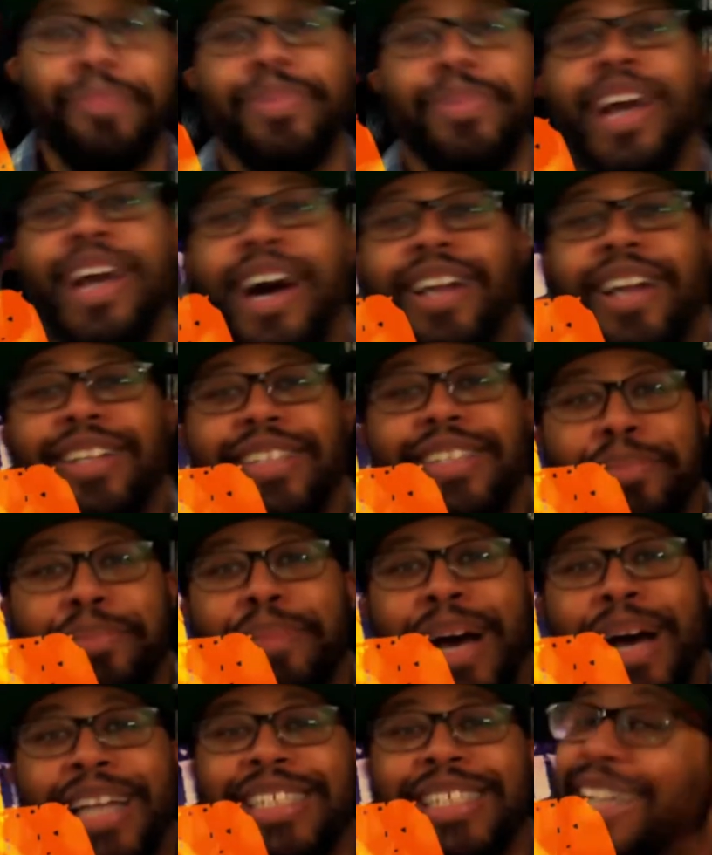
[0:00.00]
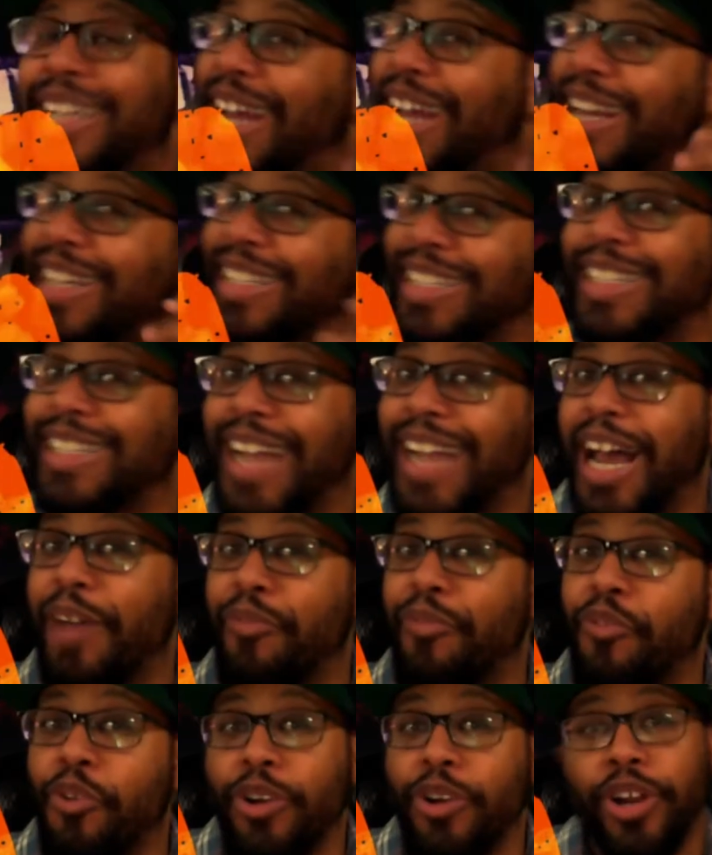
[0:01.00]
What's up, y'all? It's Dmajini. It's
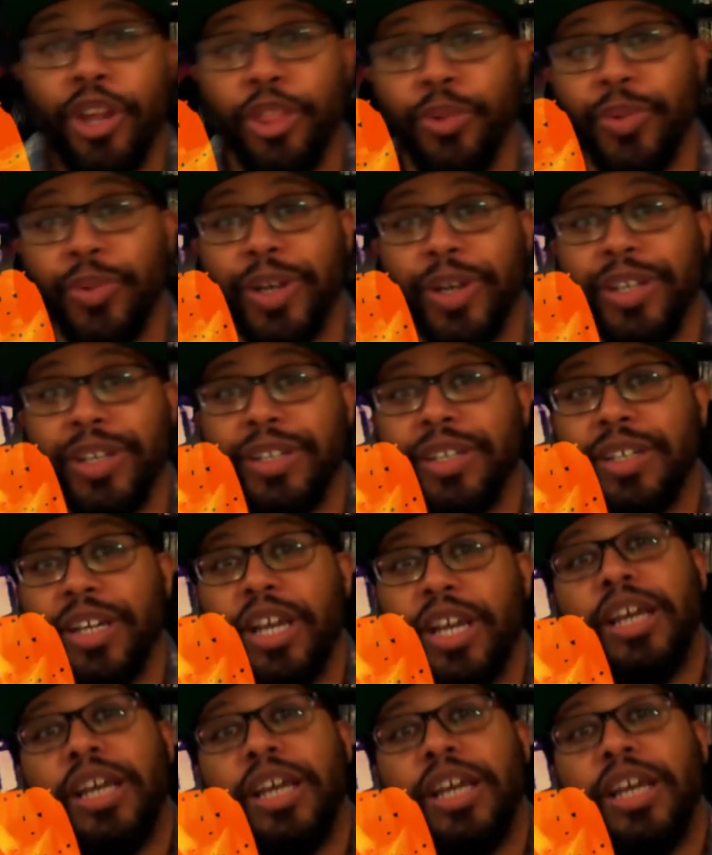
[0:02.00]
time for another one.